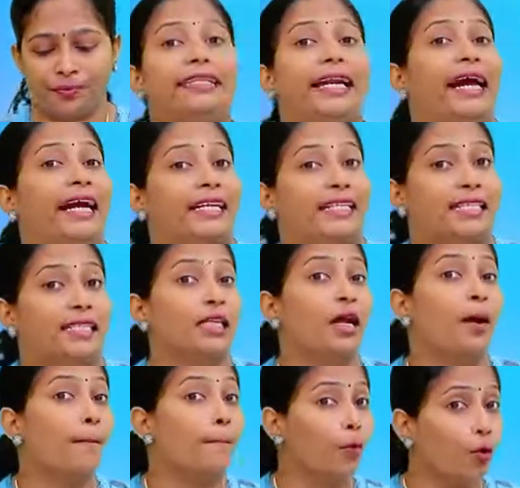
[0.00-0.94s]

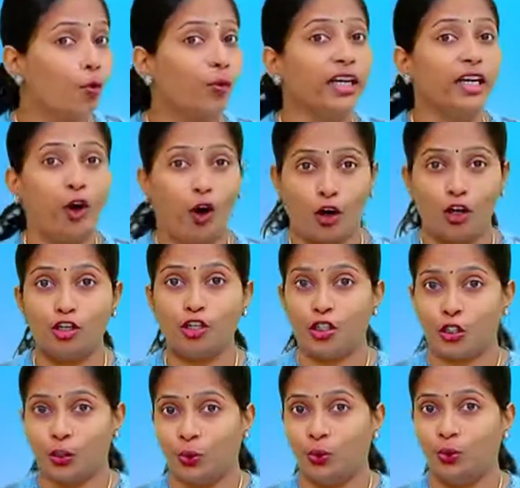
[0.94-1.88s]
Next, moving
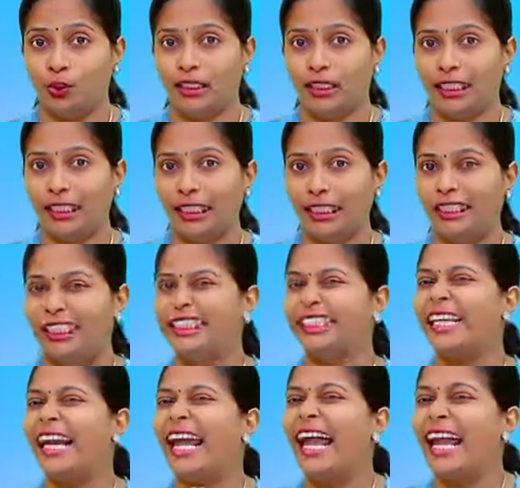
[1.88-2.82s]
on to the
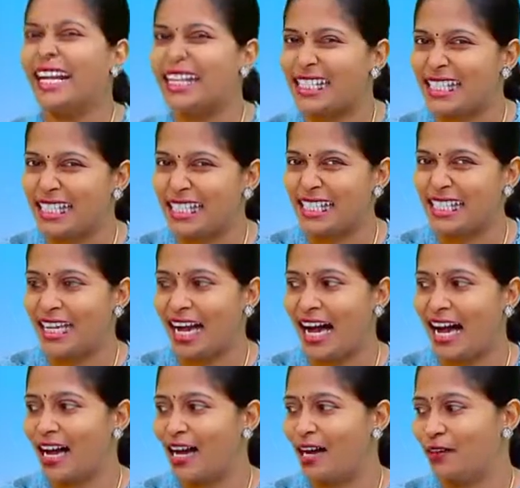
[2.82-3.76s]
next
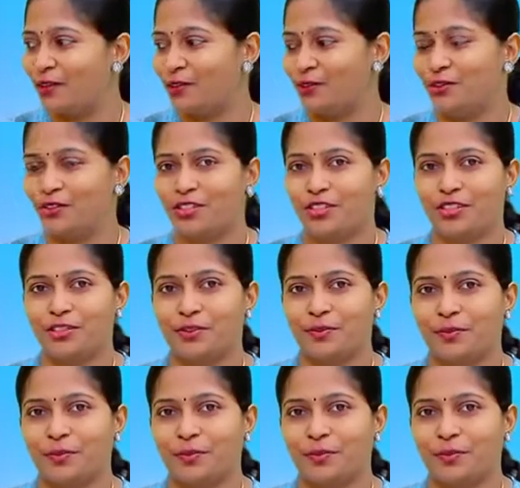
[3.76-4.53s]
sound.